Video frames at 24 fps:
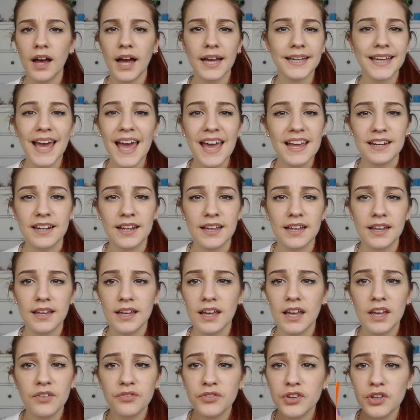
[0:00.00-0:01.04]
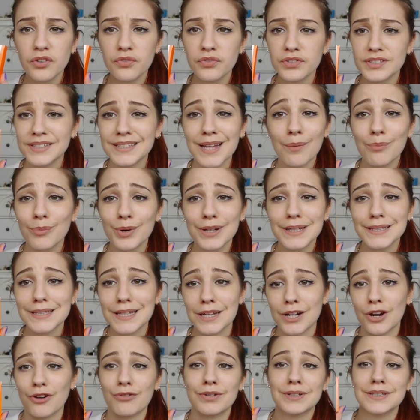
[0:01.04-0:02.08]
again, if you for some
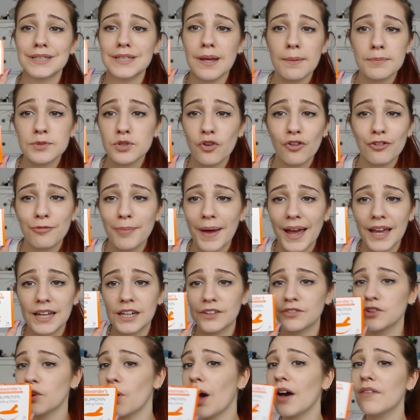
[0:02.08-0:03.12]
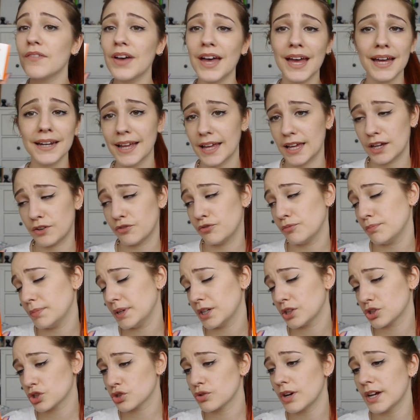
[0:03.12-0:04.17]
reason are in some sort of pain, if you have a headache from
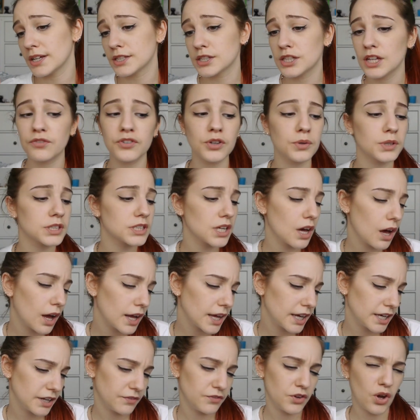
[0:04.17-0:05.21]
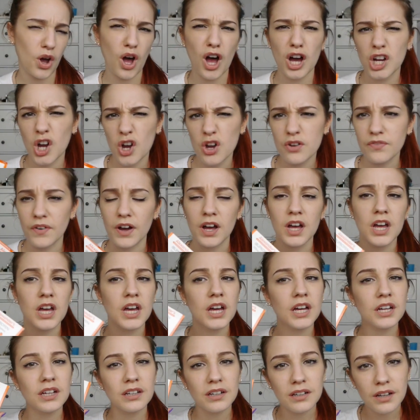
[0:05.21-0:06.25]
being stressed, if you're tired, if you're hungover,
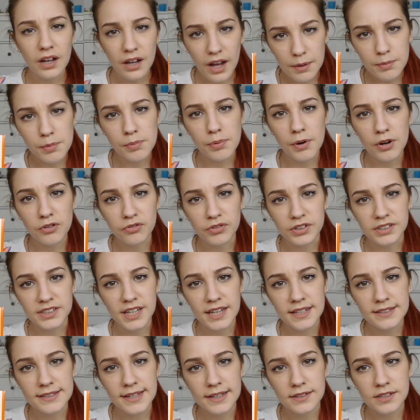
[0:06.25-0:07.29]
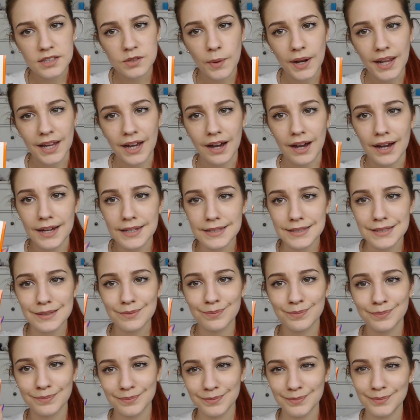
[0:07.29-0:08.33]
ibuprofen takes down the swelling, guys.
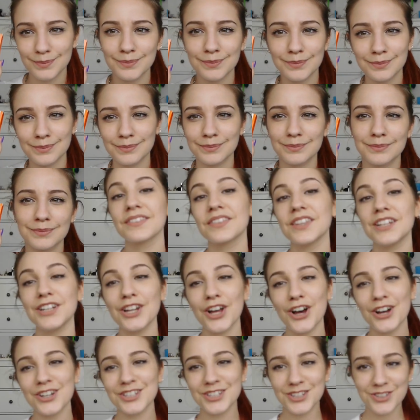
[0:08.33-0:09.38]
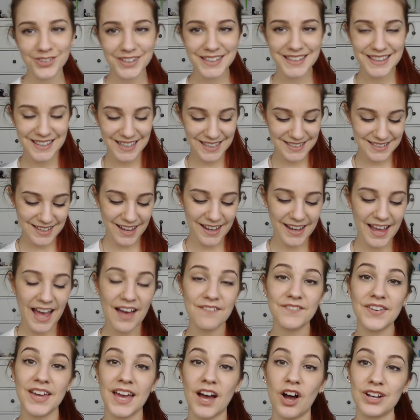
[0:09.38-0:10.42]
The last three things I
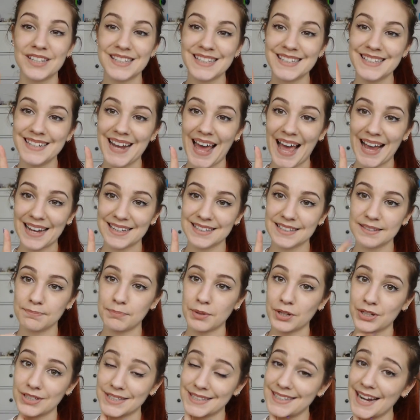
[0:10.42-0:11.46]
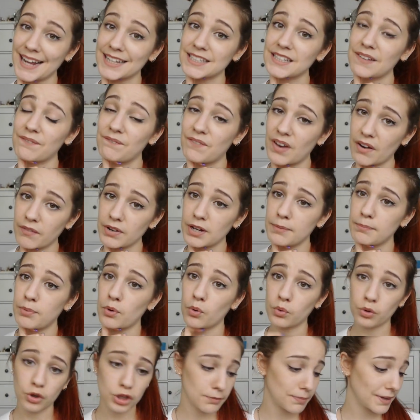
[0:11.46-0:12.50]
have here are snacks, because snacks are very
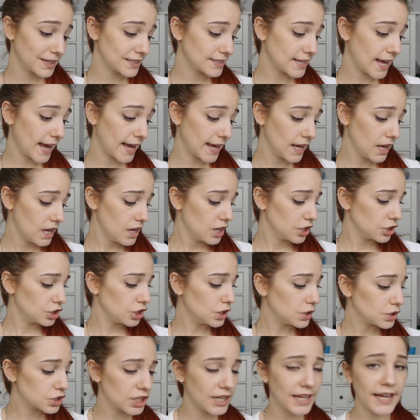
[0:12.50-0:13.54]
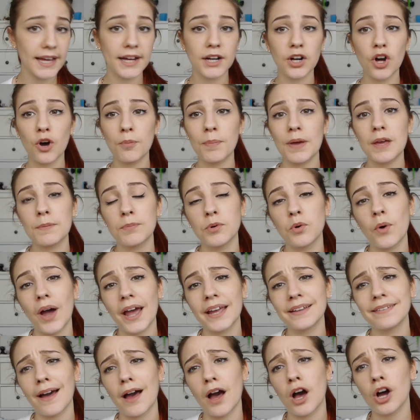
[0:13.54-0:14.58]
important on the big day. Usually a lot of people
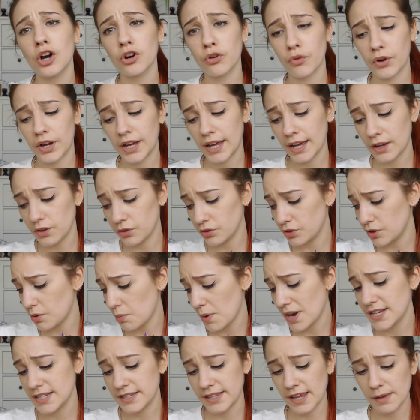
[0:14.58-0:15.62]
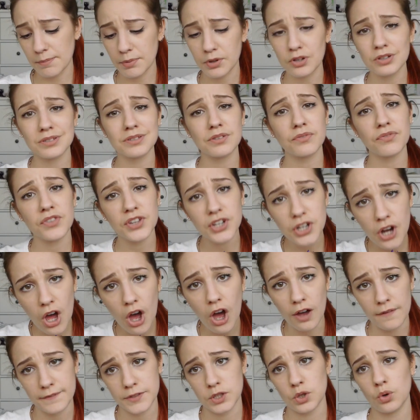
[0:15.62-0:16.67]
ain't that hungry on the wedding day because of the
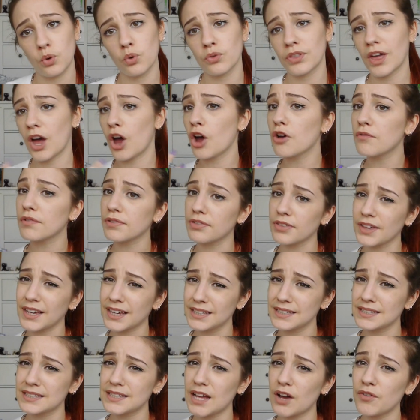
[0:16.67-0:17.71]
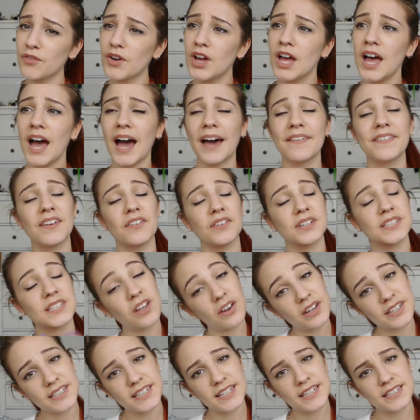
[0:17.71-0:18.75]
nerves, or they're overthinking stuff and they're
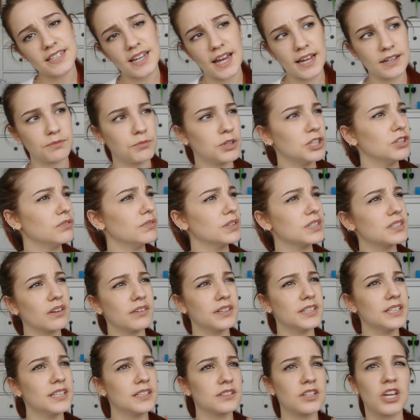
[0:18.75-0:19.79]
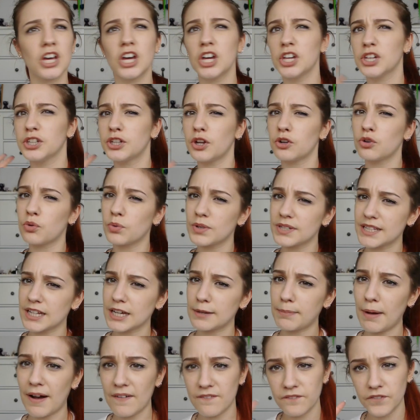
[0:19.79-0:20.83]
excited, and when you're excited you don't always
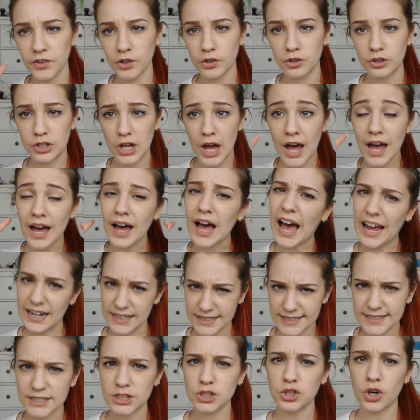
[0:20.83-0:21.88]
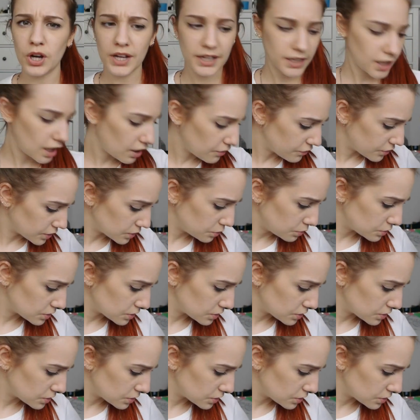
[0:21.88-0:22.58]
think about food. Alice Sky covered